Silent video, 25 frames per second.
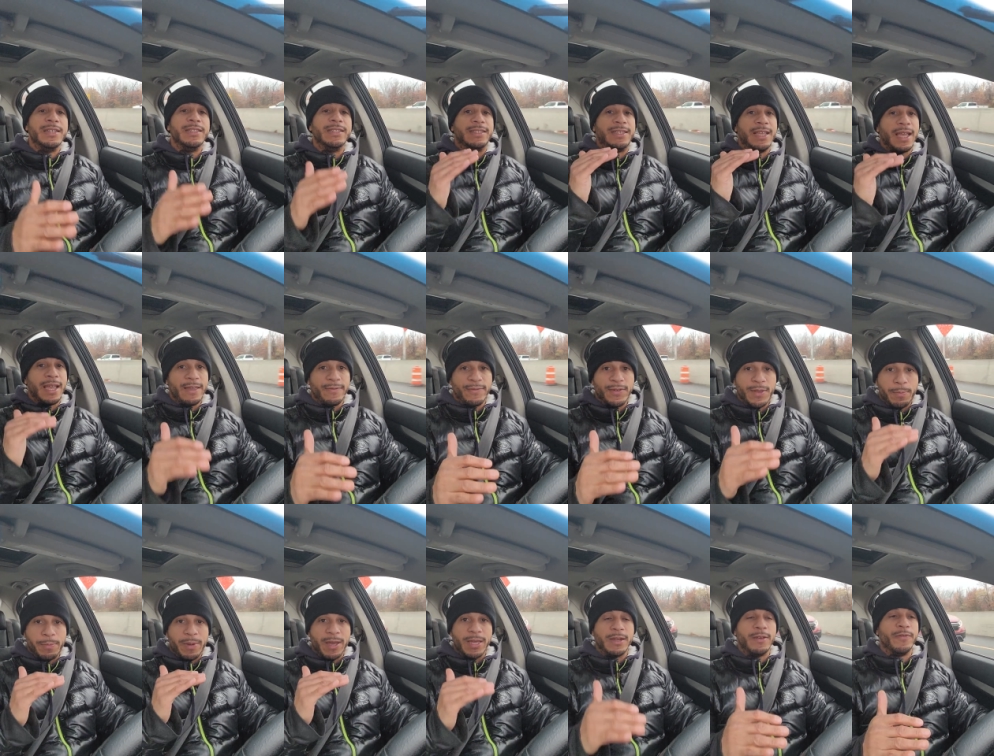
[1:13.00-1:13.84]

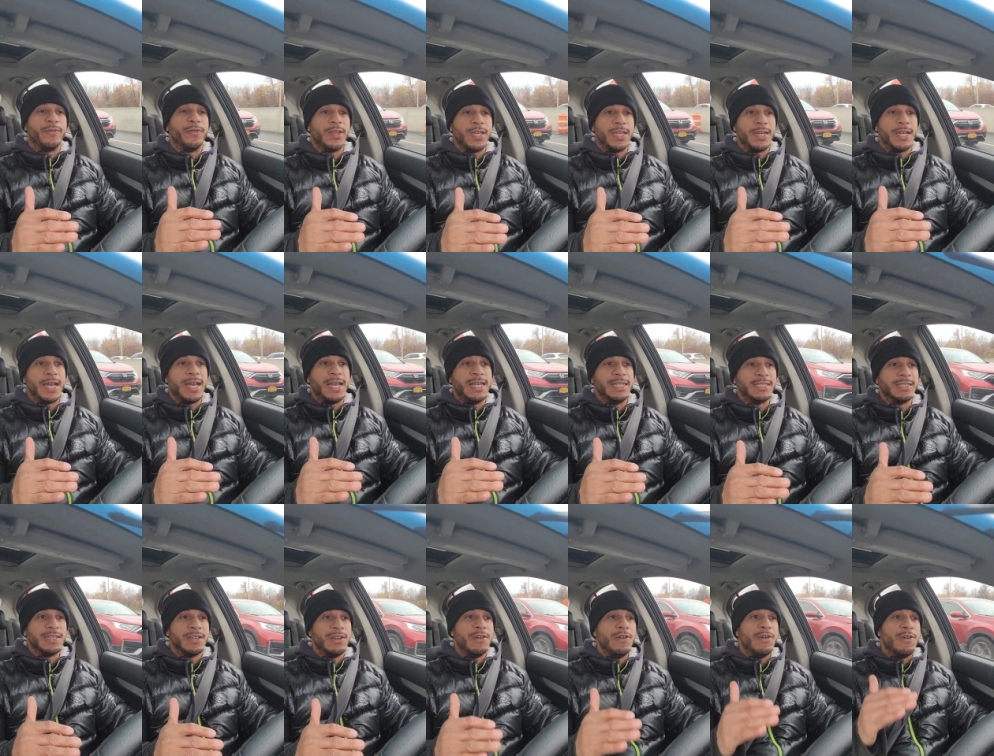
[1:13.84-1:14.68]
David
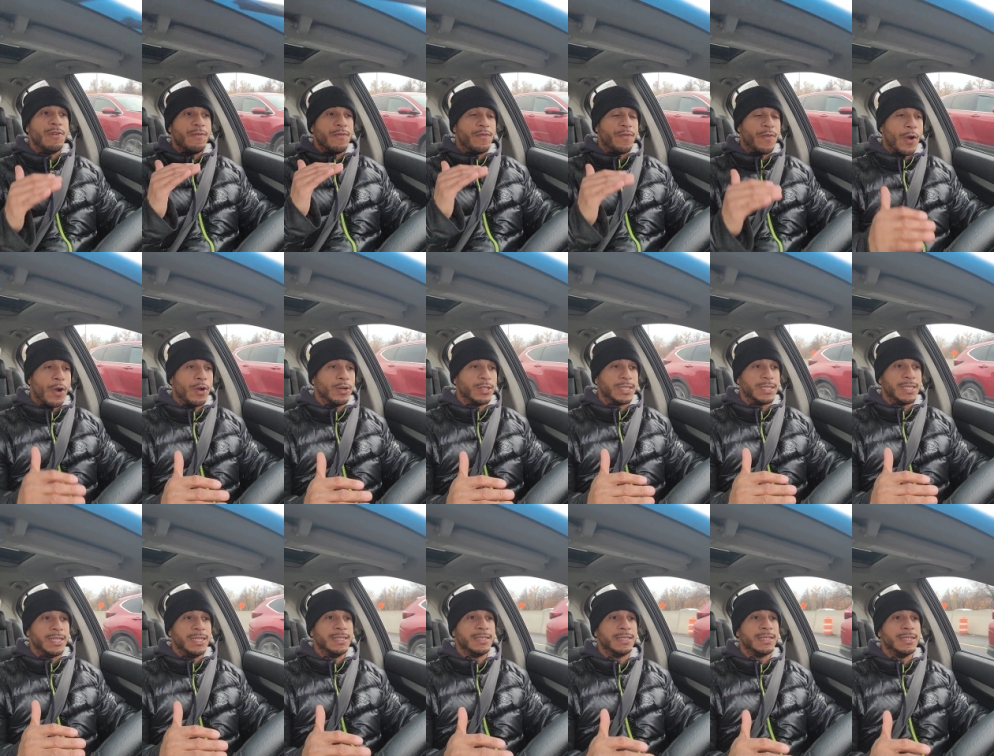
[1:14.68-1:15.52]
Benavidez
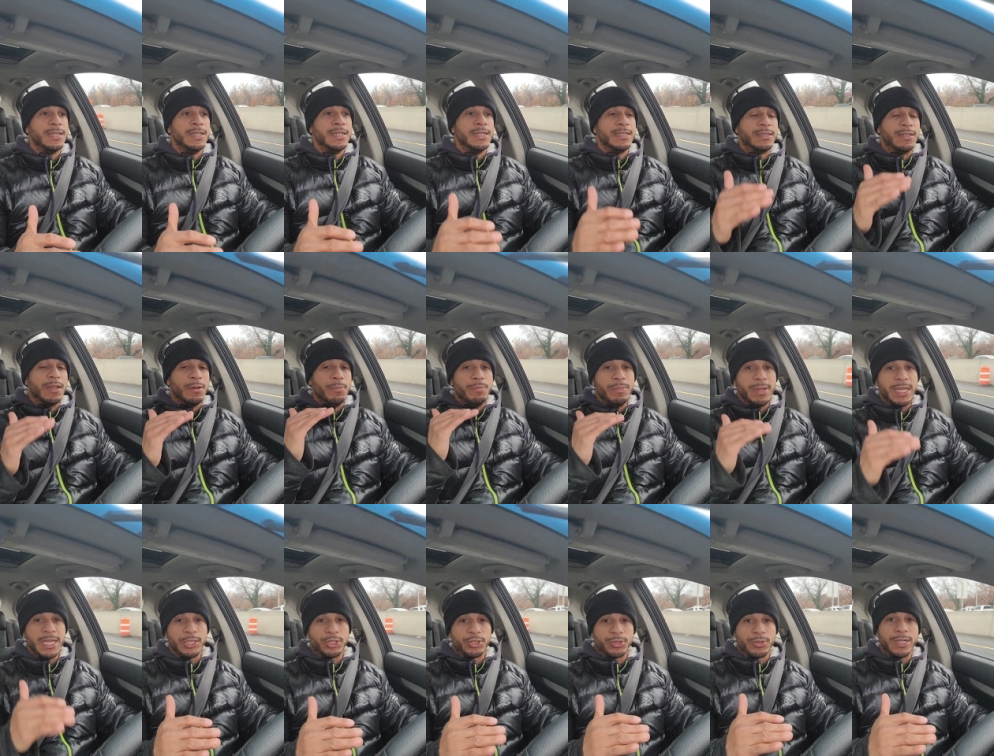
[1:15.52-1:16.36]
versus
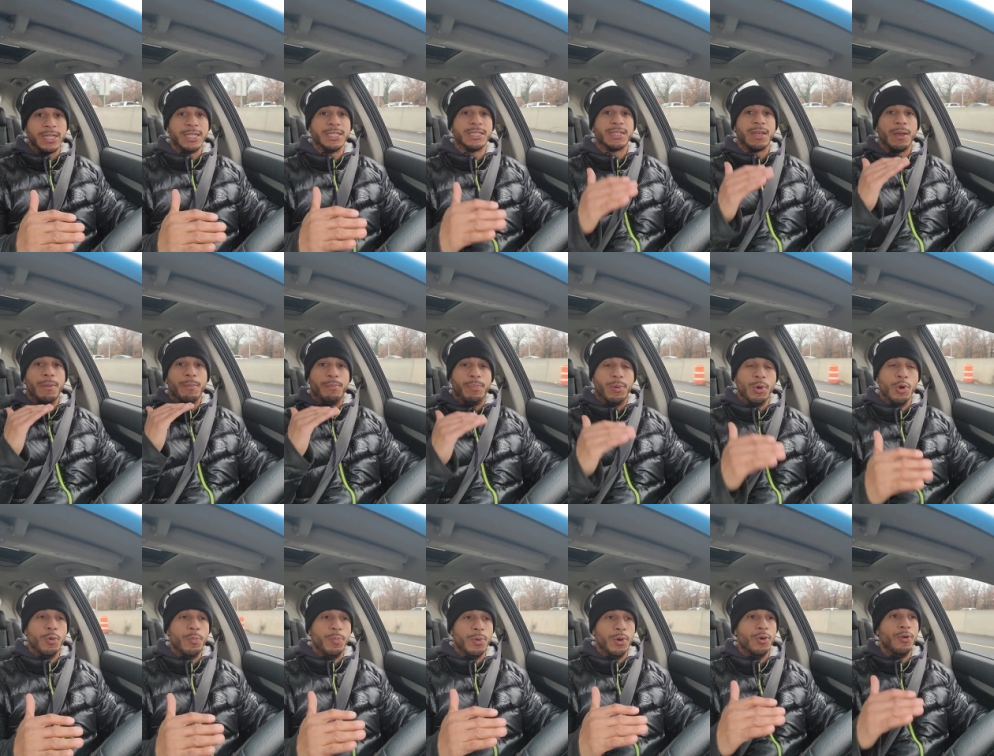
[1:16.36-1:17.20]
Demetrius
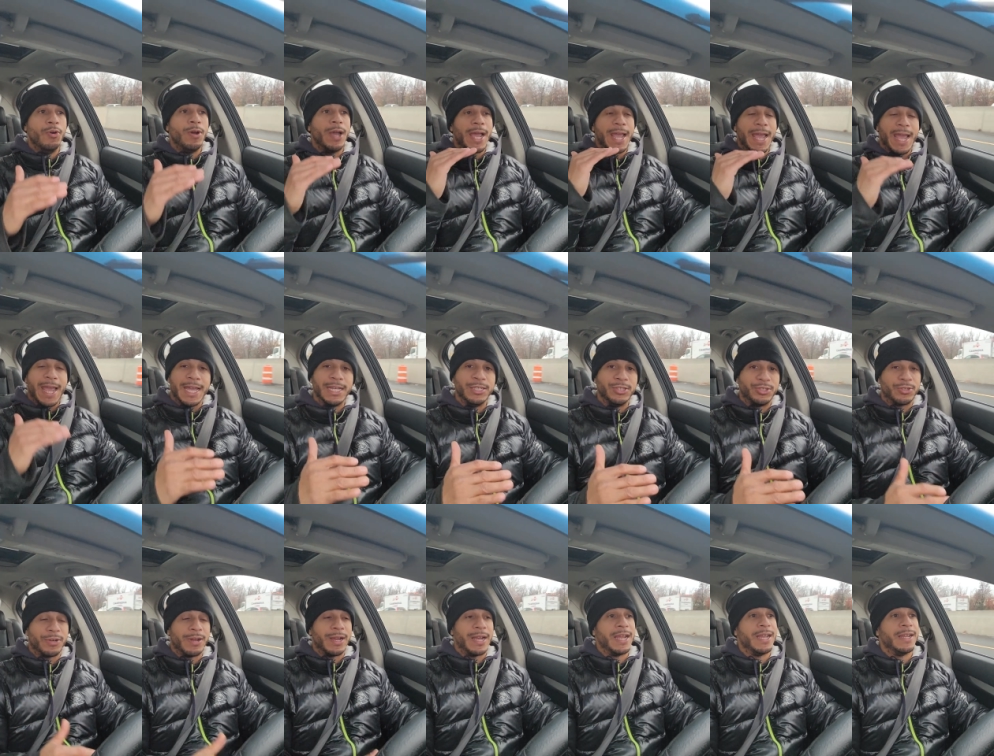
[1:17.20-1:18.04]
Boo Boo
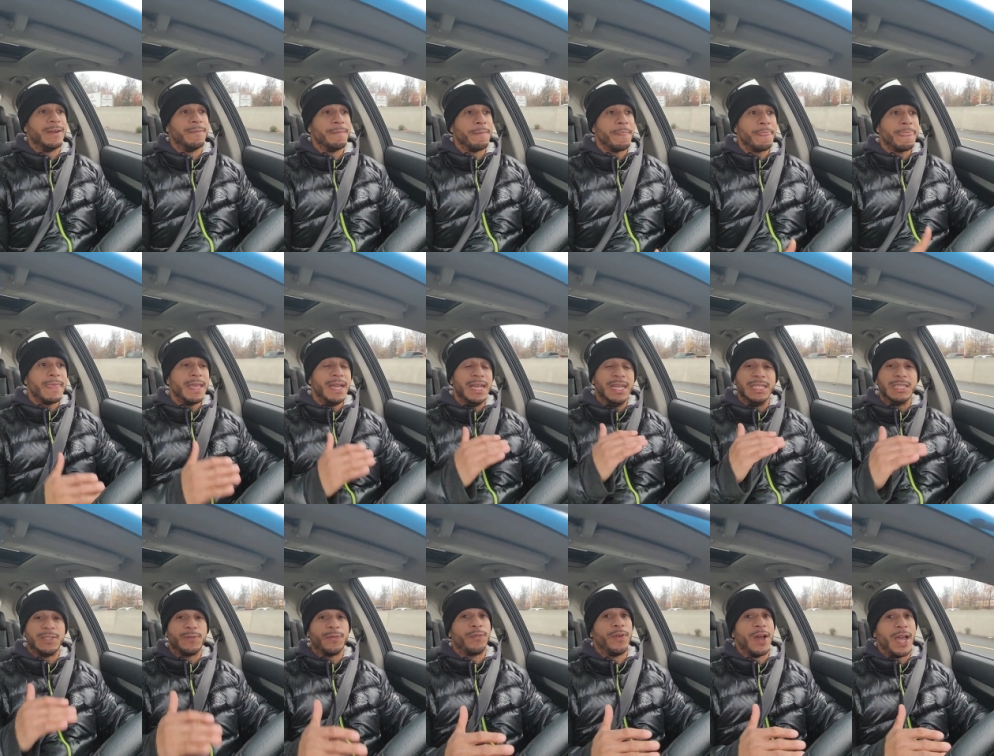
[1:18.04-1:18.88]
Andrade.
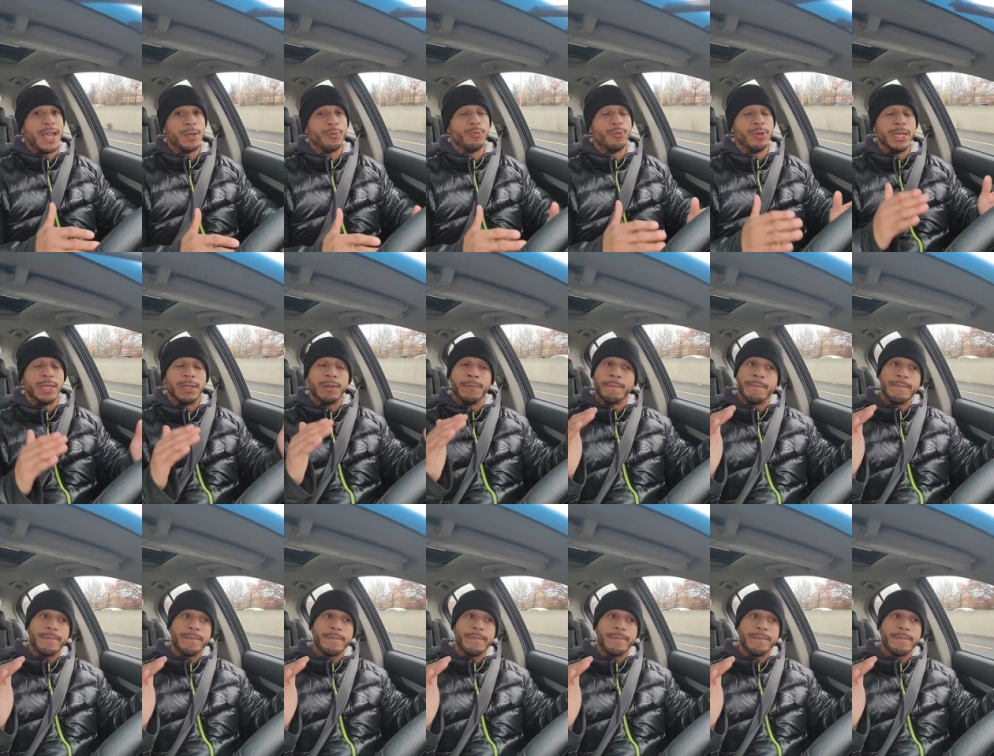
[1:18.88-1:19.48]
It's fight week.